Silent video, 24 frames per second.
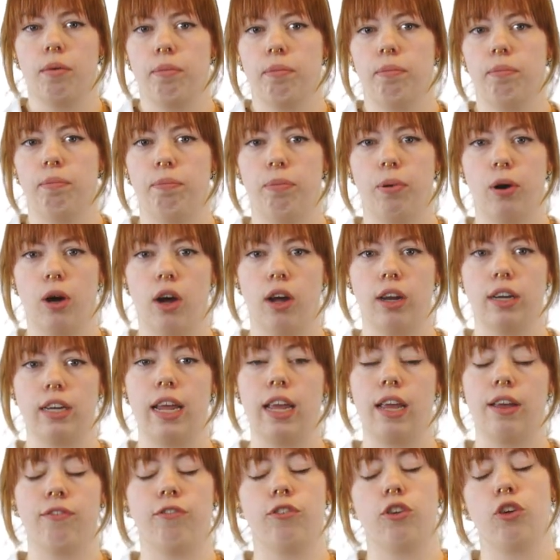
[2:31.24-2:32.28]
But
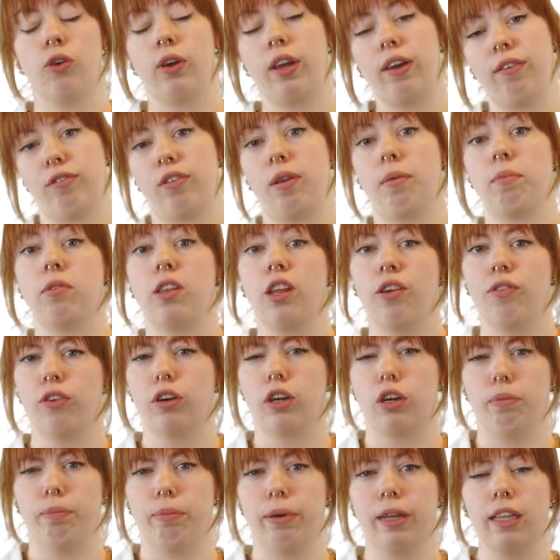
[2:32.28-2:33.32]
if you give them
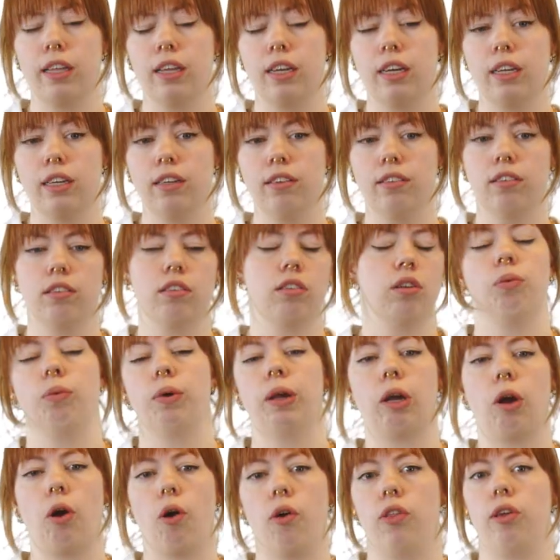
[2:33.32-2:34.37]
different abilities, we
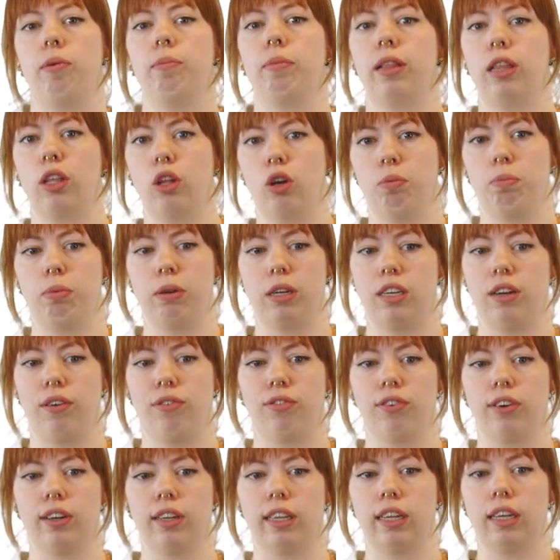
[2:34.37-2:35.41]
call them a little bit
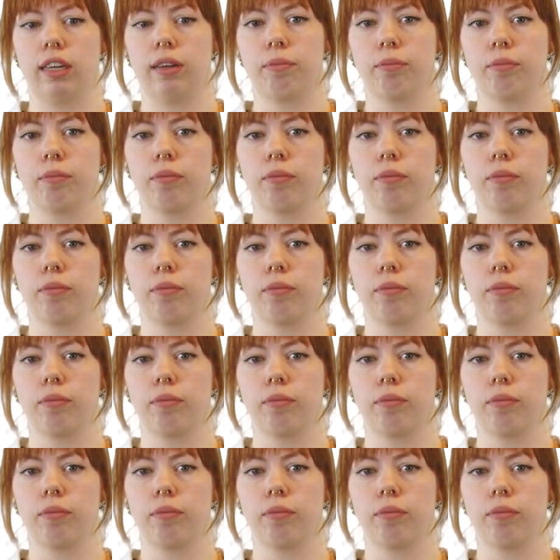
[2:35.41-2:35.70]
differently.